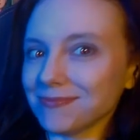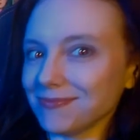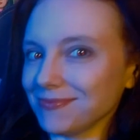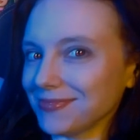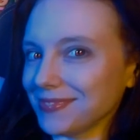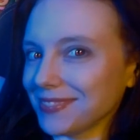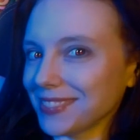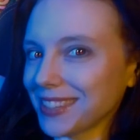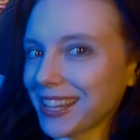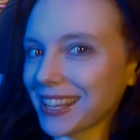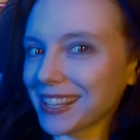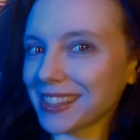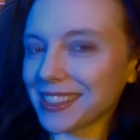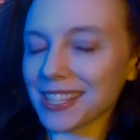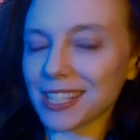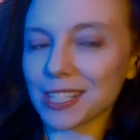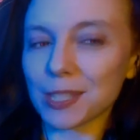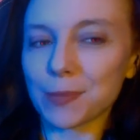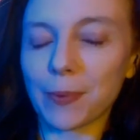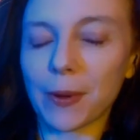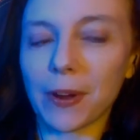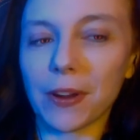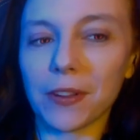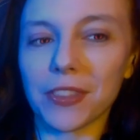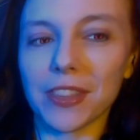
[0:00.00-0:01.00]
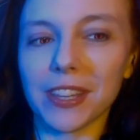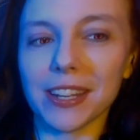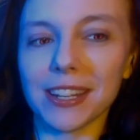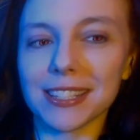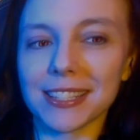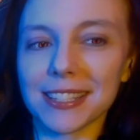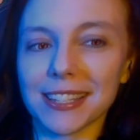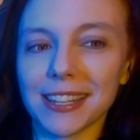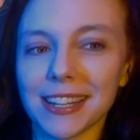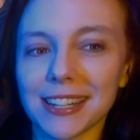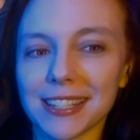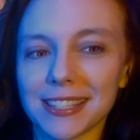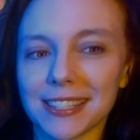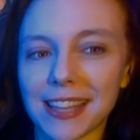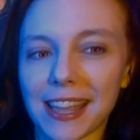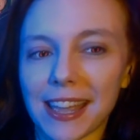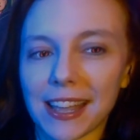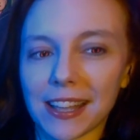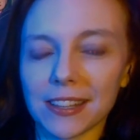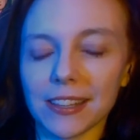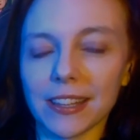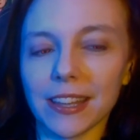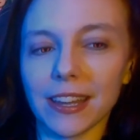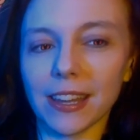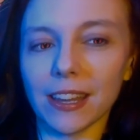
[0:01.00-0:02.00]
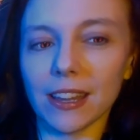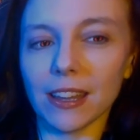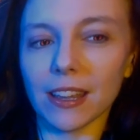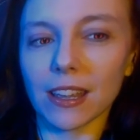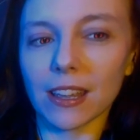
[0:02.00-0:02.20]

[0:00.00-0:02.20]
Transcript: Like this part that isn't exactly...